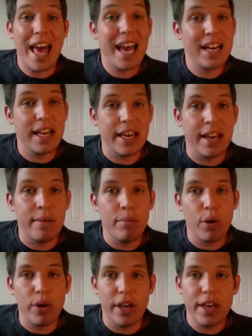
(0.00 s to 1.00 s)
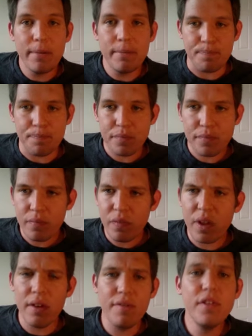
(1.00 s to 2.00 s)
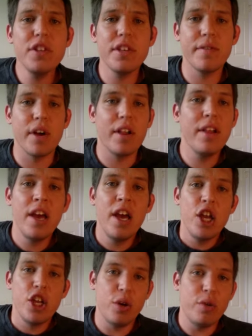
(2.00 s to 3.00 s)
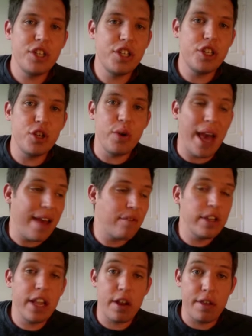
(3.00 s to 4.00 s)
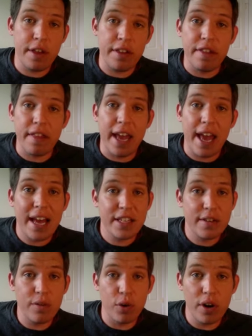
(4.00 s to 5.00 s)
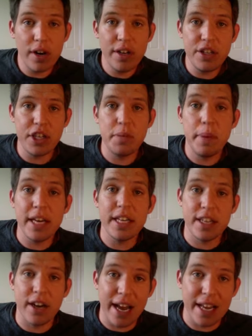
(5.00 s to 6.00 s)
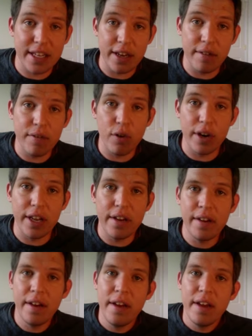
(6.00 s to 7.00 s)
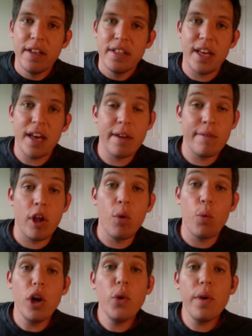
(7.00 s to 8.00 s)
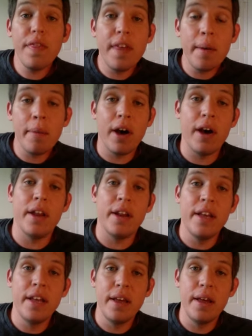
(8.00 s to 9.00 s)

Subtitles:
act like an employee. First of all, don't just do every little thing that they ask for just because they're asking for it. Second of all, work with them on